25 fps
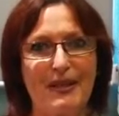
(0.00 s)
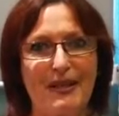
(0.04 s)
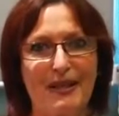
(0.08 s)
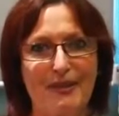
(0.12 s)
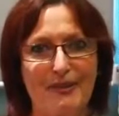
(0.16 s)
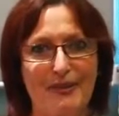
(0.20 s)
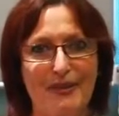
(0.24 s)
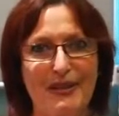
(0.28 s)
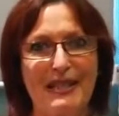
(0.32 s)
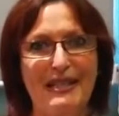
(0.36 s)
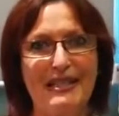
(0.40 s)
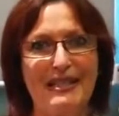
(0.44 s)

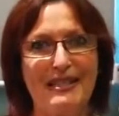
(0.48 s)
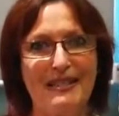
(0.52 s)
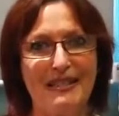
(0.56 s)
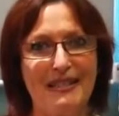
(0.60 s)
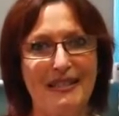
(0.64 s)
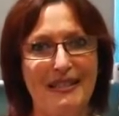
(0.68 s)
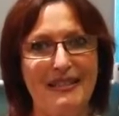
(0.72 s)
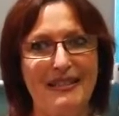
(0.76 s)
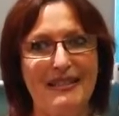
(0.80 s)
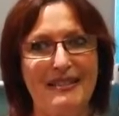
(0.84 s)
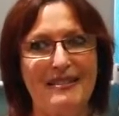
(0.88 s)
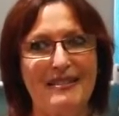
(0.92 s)
I really
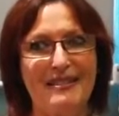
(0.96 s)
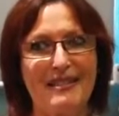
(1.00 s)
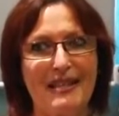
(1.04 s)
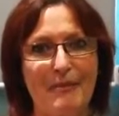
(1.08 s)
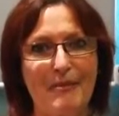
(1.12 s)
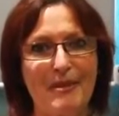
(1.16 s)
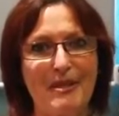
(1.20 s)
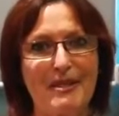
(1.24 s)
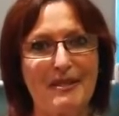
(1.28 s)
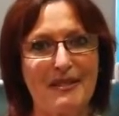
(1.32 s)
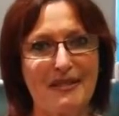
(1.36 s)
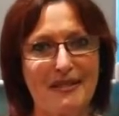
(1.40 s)
need
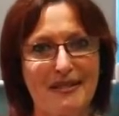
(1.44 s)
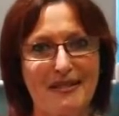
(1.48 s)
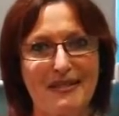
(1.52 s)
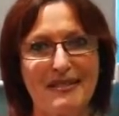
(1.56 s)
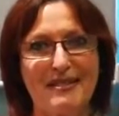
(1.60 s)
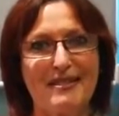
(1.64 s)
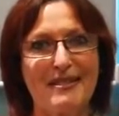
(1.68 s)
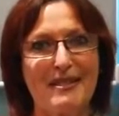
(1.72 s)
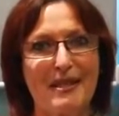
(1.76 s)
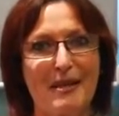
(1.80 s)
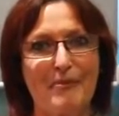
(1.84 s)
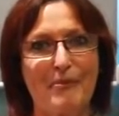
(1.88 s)
some
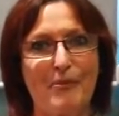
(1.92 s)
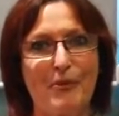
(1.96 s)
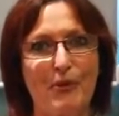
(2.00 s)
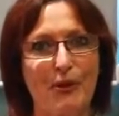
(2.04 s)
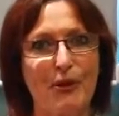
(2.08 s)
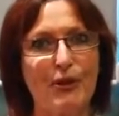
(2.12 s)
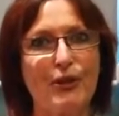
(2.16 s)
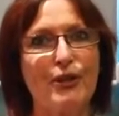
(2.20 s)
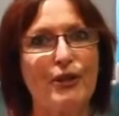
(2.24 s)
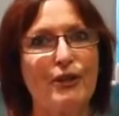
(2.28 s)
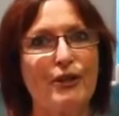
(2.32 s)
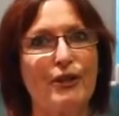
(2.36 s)
assistance. I'm
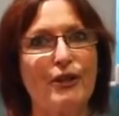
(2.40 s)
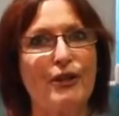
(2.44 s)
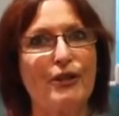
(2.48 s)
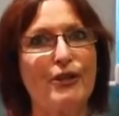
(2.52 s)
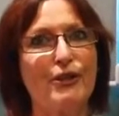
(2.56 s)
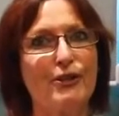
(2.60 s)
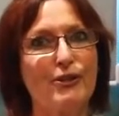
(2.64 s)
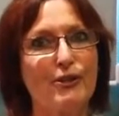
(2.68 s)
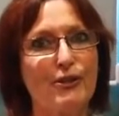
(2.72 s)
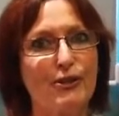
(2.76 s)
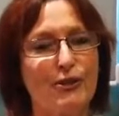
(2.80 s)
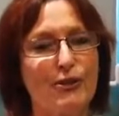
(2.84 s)
working
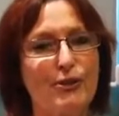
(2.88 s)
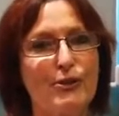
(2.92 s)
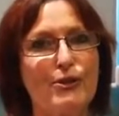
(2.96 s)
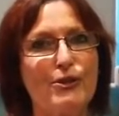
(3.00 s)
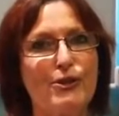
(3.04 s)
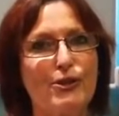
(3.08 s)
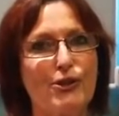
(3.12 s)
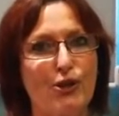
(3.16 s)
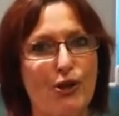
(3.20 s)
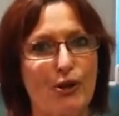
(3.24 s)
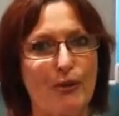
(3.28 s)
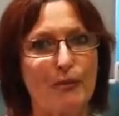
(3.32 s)

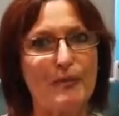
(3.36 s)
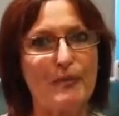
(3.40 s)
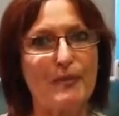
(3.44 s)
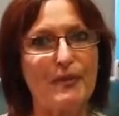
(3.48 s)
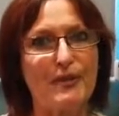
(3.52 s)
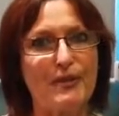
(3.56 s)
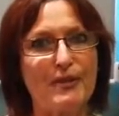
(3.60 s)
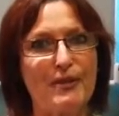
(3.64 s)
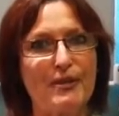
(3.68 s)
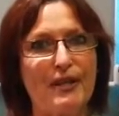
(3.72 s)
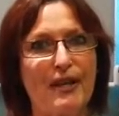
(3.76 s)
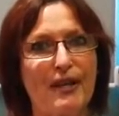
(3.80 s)
two
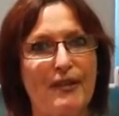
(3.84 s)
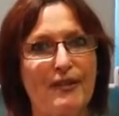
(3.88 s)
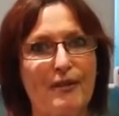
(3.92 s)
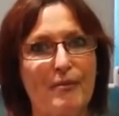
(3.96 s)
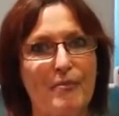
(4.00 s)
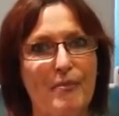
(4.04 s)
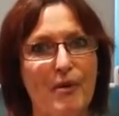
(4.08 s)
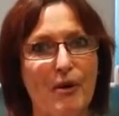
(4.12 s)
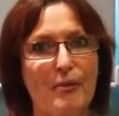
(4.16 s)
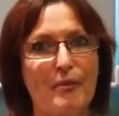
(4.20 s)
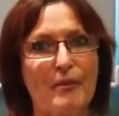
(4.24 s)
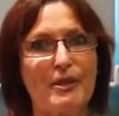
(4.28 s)
jobs at
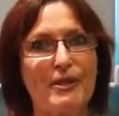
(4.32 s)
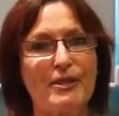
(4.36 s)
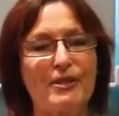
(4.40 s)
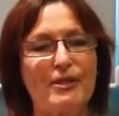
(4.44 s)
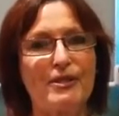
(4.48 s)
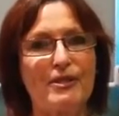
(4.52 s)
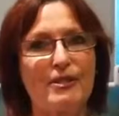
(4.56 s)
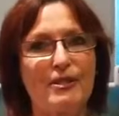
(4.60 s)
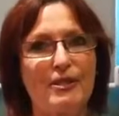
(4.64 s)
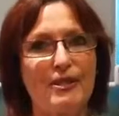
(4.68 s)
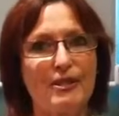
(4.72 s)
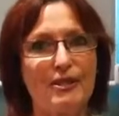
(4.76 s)
the
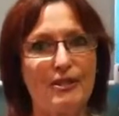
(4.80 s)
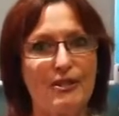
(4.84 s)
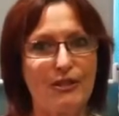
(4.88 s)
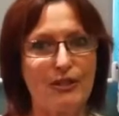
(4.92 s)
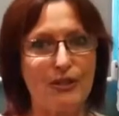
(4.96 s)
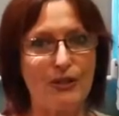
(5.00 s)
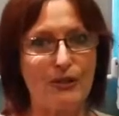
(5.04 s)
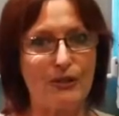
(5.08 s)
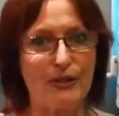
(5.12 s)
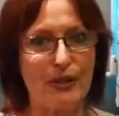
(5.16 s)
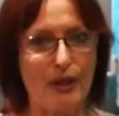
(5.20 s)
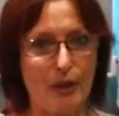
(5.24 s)
moment
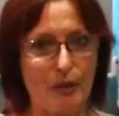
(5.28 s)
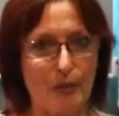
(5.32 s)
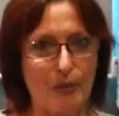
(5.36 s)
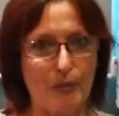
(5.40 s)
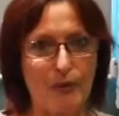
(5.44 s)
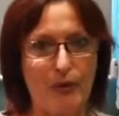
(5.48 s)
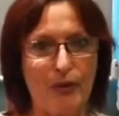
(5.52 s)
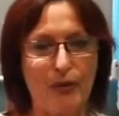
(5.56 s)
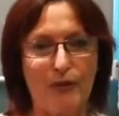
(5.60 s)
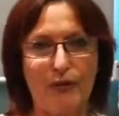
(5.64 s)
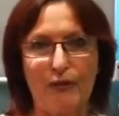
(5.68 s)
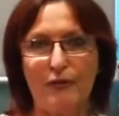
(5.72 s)
to help
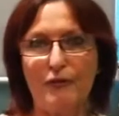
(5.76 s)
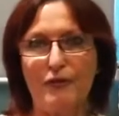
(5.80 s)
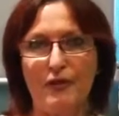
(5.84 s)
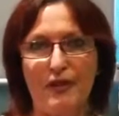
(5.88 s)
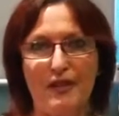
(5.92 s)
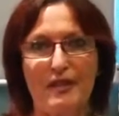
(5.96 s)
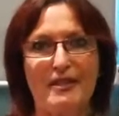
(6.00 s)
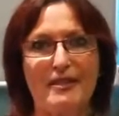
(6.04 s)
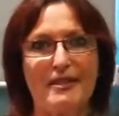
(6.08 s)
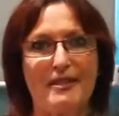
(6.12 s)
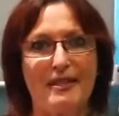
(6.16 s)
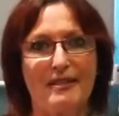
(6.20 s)
with her
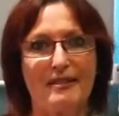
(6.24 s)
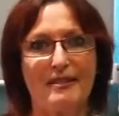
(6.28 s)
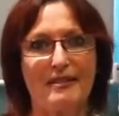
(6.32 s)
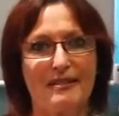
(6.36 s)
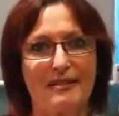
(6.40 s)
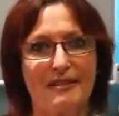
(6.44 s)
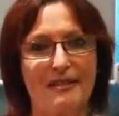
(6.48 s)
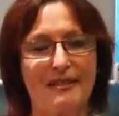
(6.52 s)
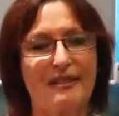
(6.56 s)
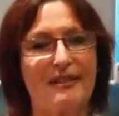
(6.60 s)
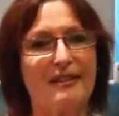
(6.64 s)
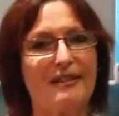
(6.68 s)
fees, and
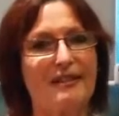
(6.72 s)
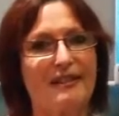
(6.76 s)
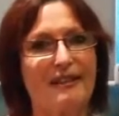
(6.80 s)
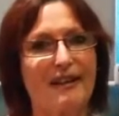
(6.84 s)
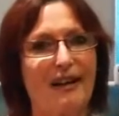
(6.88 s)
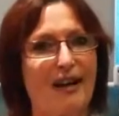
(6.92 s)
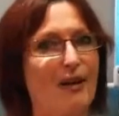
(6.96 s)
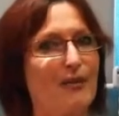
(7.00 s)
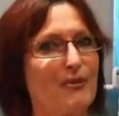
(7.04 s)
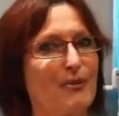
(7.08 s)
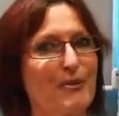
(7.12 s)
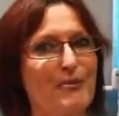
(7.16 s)

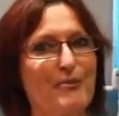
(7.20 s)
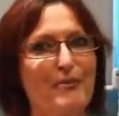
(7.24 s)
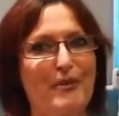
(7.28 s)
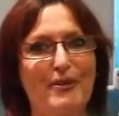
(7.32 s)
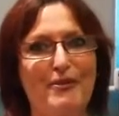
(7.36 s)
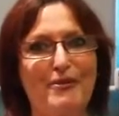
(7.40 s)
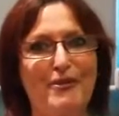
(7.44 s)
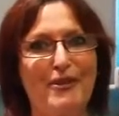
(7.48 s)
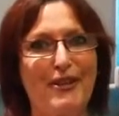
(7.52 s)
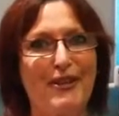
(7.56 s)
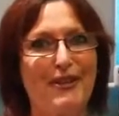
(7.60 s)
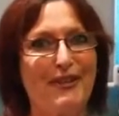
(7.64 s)
I would
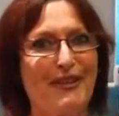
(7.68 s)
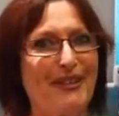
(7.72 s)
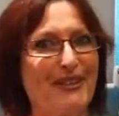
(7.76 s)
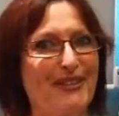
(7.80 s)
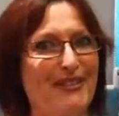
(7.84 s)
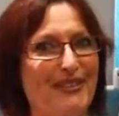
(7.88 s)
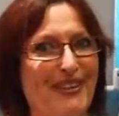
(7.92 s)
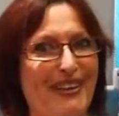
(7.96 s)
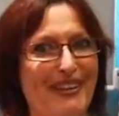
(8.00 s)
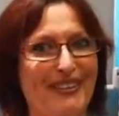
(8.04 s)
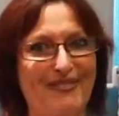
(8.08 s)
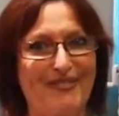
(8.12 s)
be
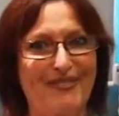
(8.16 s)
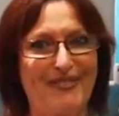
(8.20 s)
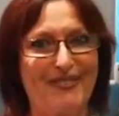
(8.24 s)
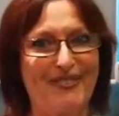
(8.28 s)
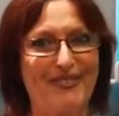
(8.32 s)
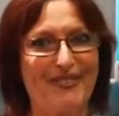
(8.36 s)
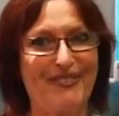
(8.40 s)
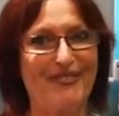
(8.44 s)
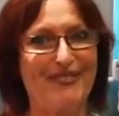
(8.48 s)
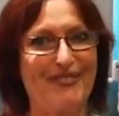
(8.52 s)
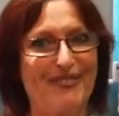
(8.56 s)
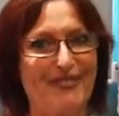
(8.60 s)
very
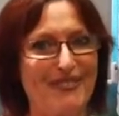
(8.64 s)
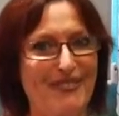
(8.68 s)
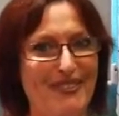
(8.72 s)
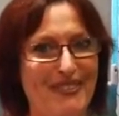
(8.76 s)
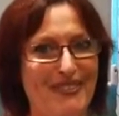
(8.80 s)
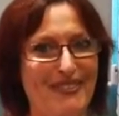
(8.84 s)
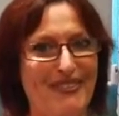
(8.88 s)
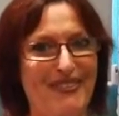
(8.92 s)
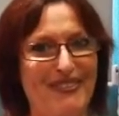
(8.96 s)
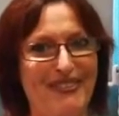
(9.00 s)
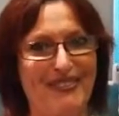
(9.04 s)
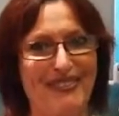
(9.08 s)
grateful,
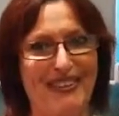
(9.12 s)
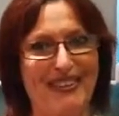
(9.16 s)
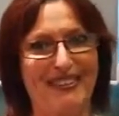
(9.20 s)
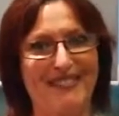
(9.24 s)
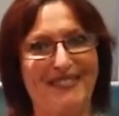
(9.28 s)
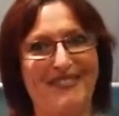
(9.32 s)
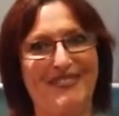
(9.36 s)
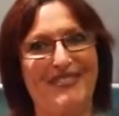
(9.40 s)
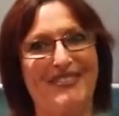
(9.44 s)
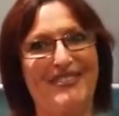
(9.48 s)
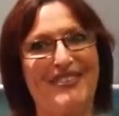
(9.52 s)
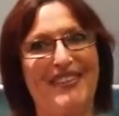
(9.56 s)
very
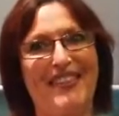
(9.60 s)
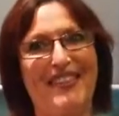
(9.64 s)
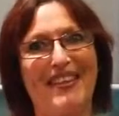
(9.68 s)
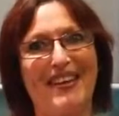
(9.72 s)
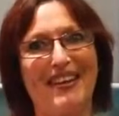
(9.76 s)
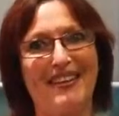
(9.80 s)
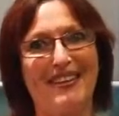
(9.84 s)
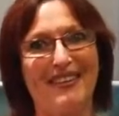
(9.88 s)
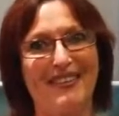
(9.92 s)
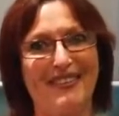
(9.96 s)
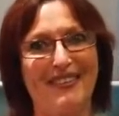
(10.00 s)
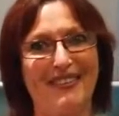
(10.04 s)
grateful.
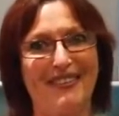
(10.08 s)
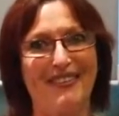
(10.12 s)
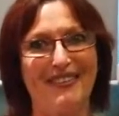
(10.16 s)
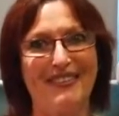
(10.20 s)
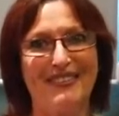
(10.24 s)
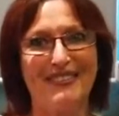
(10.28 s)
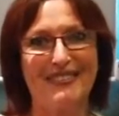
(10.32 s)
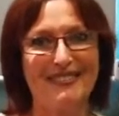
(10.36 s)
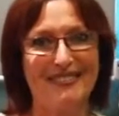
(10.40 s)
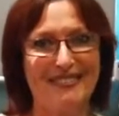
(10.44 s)
Thank you.